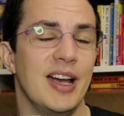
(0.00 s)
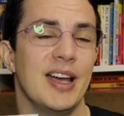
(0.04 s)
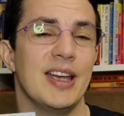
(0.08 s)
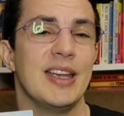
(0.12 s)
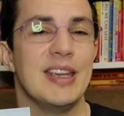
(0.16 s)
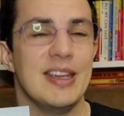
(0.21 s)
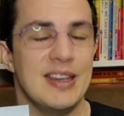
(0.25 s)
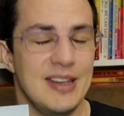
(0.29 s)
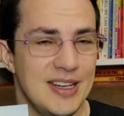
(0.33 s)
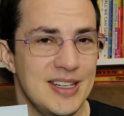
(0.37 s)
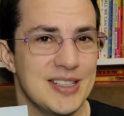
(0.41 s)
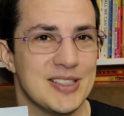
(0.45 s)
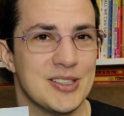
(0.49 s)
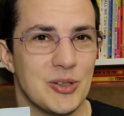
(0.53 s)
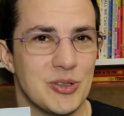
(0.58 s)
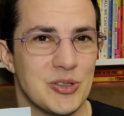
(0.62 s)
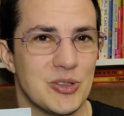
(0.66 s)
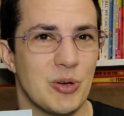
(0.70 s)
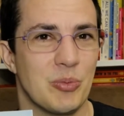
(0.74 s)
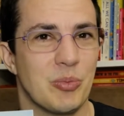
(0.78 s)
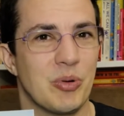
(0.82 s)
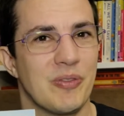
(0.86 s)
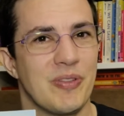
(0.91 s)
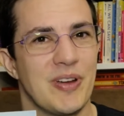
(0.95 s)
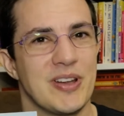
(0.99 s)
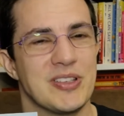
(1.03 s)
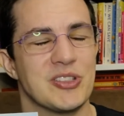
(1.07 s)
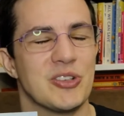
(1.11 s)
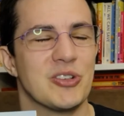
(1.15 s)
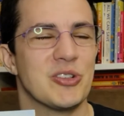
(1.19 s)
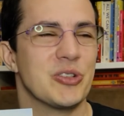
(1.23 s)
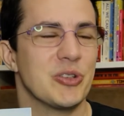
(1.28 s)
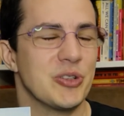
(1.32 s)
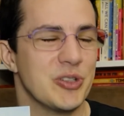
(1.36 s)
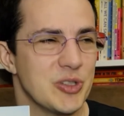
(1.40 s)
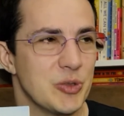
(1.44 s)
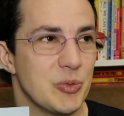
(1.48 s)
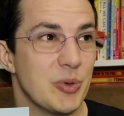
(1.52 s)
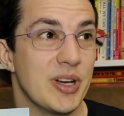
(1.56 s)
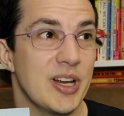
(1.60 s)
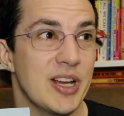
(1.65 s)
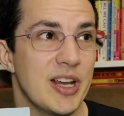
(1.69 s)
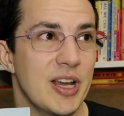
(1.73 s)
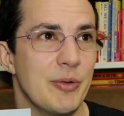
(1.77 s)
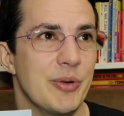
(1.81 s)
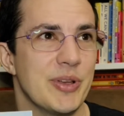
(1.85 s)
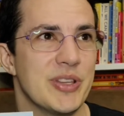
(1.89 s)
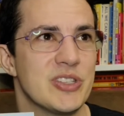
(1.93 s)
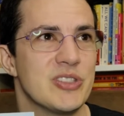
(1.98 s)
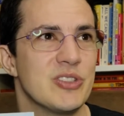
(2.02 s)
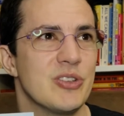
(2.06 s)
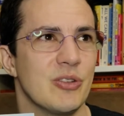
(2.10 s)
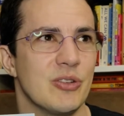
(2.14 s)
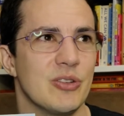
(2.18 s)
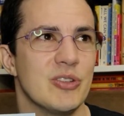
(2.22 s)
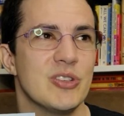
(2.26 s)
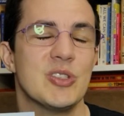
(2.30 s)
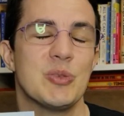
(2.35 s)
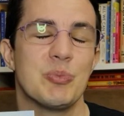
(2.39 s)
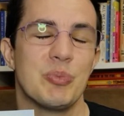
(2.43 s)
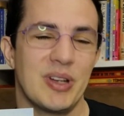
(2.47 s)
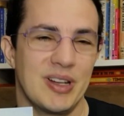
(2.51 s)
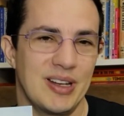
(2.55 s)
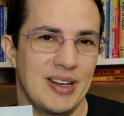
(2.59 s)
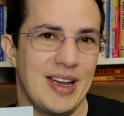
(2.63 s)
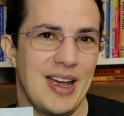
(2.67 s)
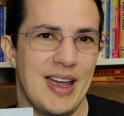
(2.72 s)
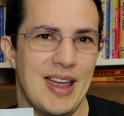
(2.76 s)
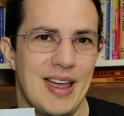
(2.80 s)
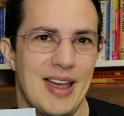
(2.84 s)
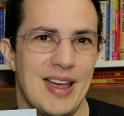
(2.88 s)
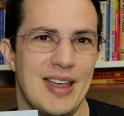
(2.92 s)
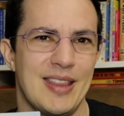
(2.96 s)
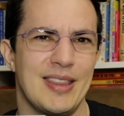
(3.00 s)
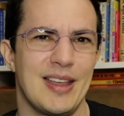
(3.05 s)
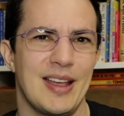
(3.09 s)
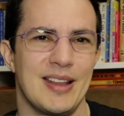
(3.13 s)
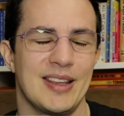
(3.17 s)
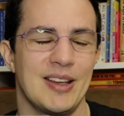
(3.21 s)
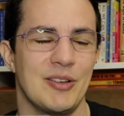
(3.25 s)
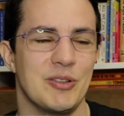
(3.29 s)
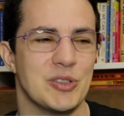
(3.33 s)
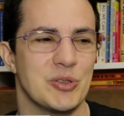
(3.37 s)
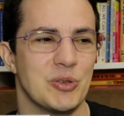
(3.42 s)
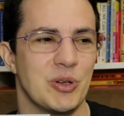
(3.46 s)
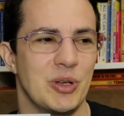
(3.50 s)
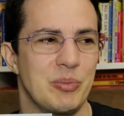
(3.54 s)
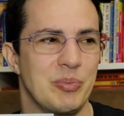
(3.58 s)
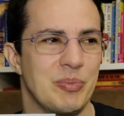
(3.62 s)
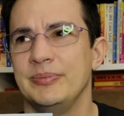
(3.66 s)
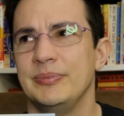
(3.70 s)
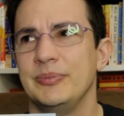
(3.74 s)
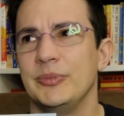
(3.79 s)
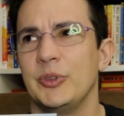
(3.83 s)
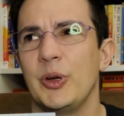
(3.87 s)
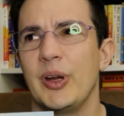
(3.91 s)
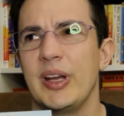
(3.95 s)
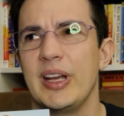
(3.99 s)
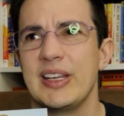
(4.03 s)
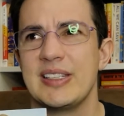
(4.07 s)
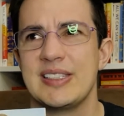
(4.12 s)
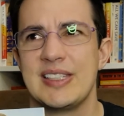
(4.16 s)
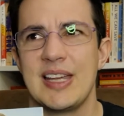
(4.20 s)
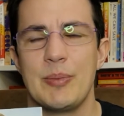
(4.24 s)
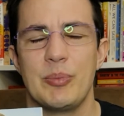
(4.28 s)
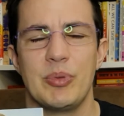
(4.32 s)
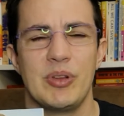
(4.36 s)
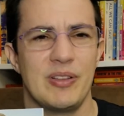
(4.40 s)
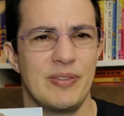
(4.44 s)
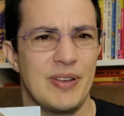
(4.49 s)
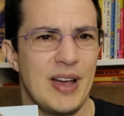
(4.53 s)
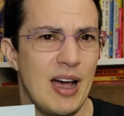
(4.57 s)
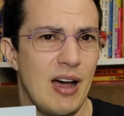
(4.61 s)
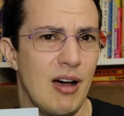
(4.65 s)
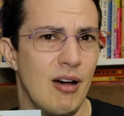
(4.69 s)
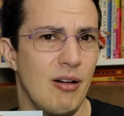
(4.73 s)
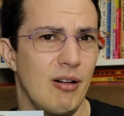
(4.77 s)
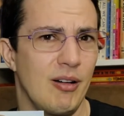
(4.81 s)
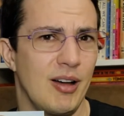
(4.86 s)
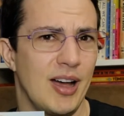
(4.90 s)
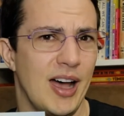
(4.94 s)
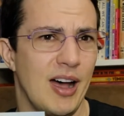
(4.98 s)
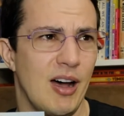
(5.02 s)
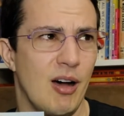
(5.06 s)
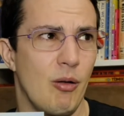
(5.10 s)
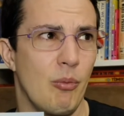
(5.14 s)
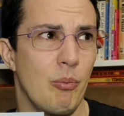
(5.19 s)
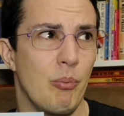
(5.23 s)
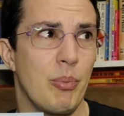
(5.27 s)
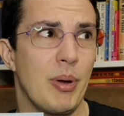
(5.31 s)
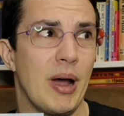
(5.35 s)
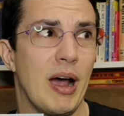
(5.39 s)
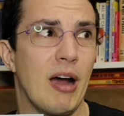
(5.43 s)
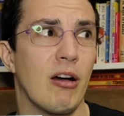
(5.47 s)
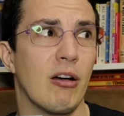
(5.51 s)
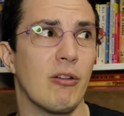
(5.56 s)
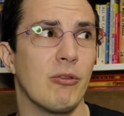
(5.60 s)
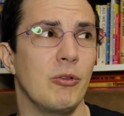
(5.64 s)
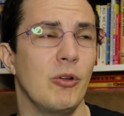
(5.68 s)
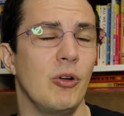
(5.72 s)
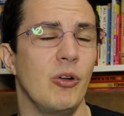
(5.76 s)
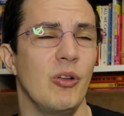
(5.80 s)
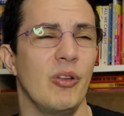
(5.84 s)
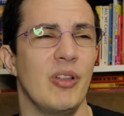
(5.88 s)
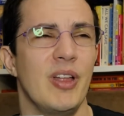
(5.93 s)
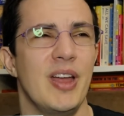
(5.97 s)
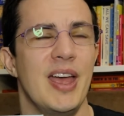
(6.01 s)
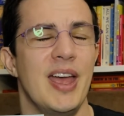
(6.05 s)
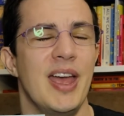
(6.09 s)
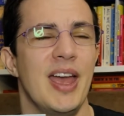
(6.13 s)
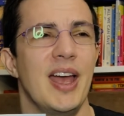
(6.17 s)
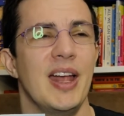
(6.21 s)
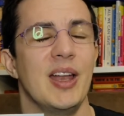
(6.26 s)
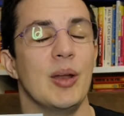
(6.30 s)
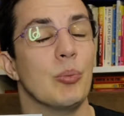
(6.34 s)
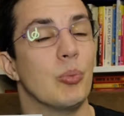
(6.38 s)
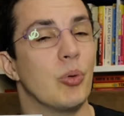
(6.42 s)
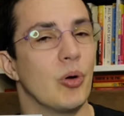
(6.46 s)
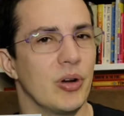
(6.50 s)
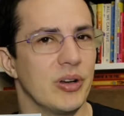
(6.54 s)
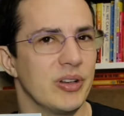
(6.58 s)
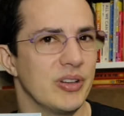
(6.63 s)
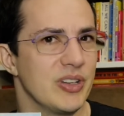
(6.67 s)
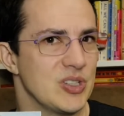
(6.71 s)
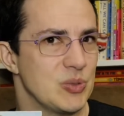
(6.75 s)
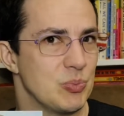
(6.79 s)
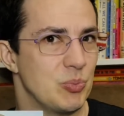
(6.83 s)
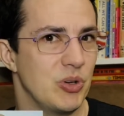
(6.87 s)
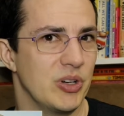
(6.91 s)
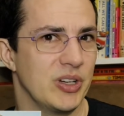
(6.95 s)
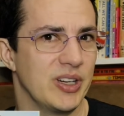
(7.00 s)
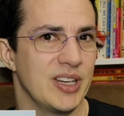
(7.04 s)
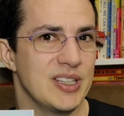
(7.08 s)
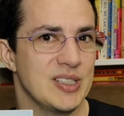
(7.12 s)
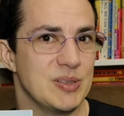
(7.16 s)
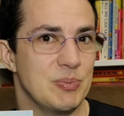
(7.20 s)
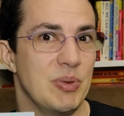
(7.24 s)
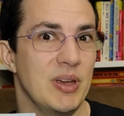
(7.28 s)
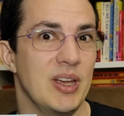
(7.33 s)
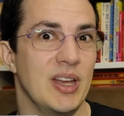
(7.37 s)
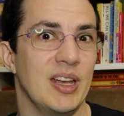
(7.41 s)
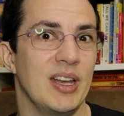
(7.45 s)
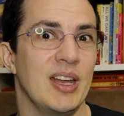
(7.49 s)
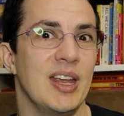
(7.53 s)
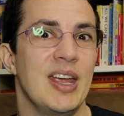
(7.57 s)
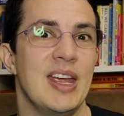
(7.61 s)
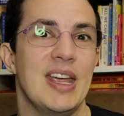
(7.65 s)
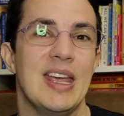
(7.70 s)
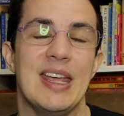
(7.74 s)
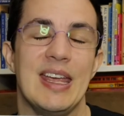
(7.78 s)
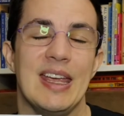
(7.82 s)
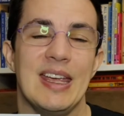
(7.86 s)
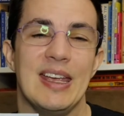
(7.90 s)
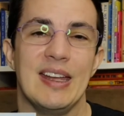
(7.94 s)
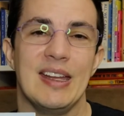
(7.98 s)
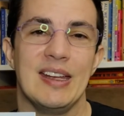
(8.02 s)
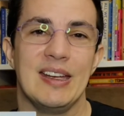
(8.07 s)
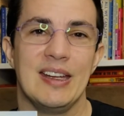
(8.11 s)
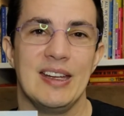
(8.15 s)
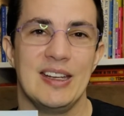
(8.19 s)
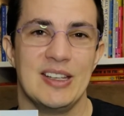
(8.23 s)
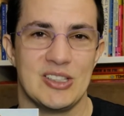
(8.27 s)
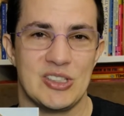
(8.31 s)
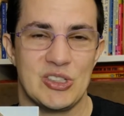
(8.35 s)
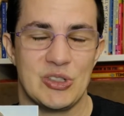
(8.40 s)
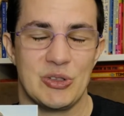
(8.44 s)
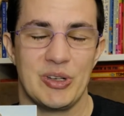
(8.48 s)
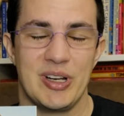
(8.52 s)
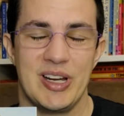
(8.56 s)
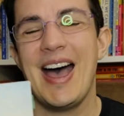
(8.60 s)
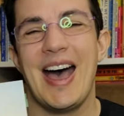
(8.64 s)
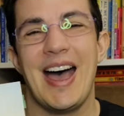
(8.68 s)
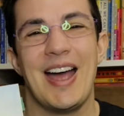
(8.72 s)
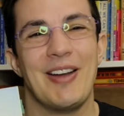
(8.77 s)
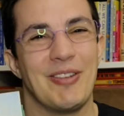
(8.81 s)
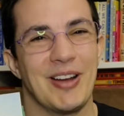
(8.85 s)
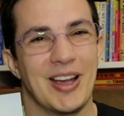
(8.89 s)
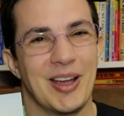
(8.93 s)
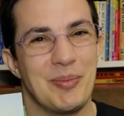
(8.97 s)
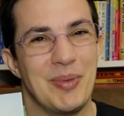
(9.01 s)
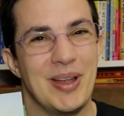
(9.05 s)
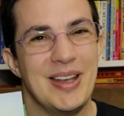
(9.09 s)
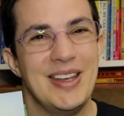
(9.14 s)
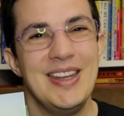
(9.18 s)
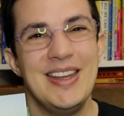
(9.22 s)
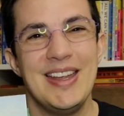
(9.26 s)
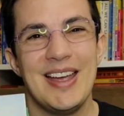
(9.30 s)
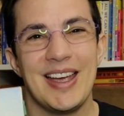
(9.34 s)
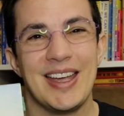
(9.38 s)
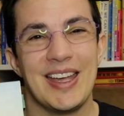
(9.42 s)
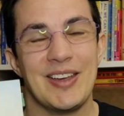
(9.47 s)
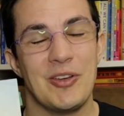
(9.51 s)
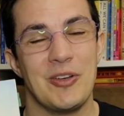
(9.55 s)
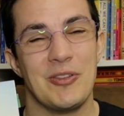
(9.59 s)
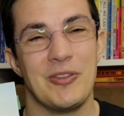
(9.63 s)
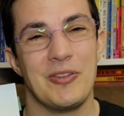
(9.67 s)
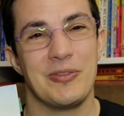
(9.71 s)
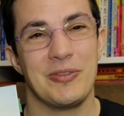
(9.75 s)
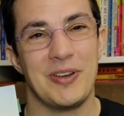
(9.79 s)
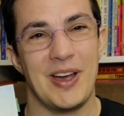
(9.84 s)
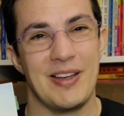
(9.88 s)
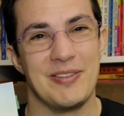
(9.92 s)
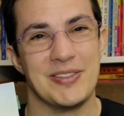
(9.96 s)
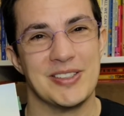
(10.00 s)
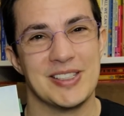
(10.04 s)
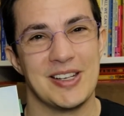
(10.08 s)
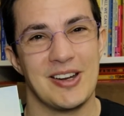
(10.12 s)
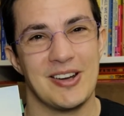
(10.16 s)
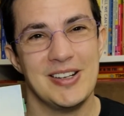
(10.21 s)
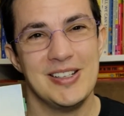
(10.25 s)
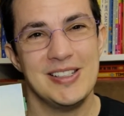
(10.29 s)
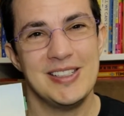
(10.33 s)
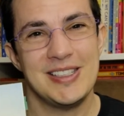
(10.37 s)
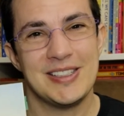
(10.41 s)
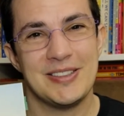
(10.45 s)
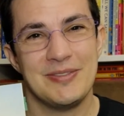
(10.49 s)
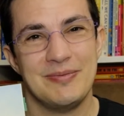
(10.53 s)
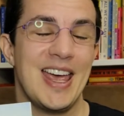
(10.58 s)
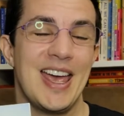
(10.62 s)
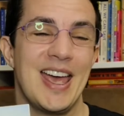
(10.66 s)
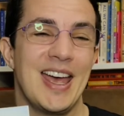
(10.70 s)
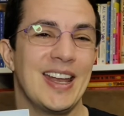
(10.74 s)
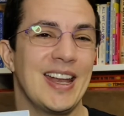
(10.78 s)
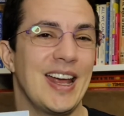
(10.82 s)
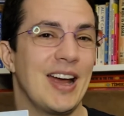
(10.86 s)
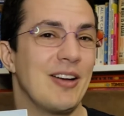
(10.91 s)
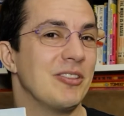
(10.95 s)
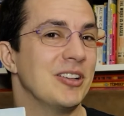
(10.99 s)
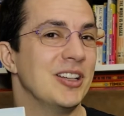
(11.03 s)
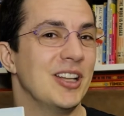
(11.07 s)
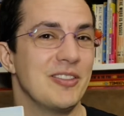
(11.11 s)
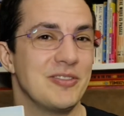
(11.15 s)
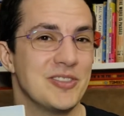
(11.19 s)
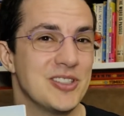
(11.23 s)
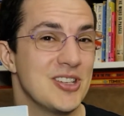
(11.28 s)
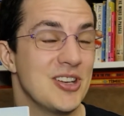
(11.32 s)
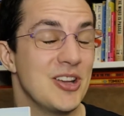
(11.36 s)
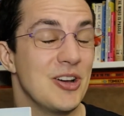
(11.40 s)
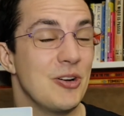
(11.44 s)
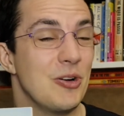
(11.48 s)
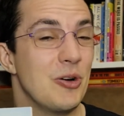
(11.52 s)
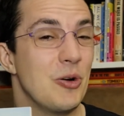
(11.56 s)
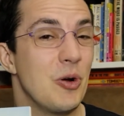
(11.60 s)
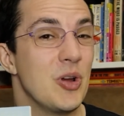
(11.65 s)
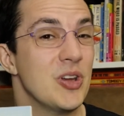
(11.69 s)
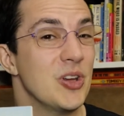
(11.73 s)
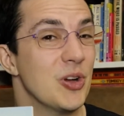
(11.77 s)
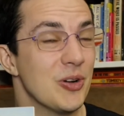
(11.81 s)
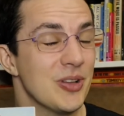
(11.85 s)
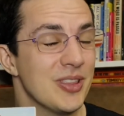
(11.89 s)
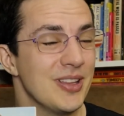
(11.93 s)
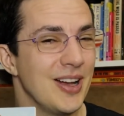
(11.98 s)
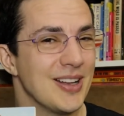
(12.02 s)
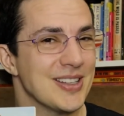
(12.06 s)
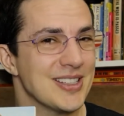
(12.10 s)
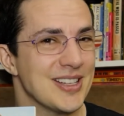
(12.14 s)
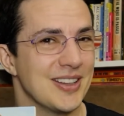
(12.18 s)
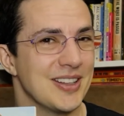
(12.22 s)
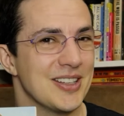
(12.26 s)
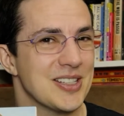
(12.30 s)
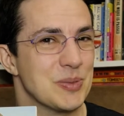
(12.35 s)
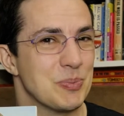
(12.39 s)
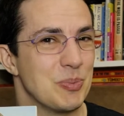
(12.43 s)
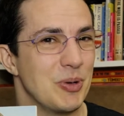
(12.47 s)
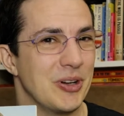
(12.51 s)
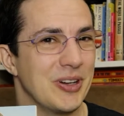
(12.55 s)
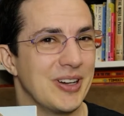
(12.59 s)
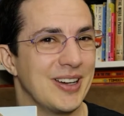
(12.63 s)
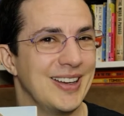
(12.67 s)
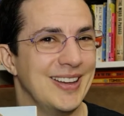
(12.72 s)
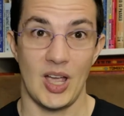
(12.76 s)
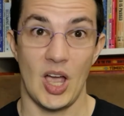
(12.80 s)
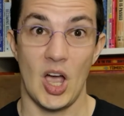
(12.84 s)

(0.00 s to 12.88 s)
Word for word: He, he's also a professor, so he's reading it with students, but I, I thought that was really great example of how, how powerful and important this book has been in history. I recommend it. I give it five stars, and I would love to know your thoughts on this book.